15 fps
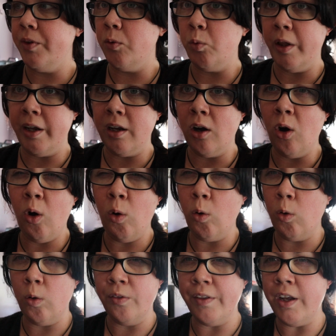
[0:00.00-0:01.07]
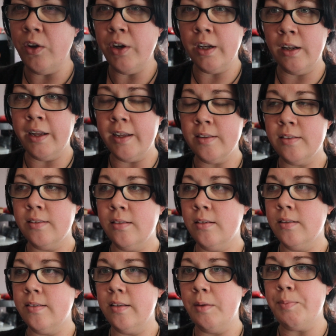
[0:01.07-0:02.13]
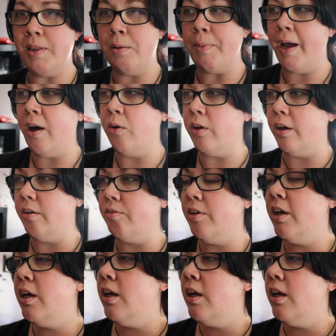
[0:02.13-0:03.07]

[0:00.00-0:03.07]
like a hole that you can like slip them out of.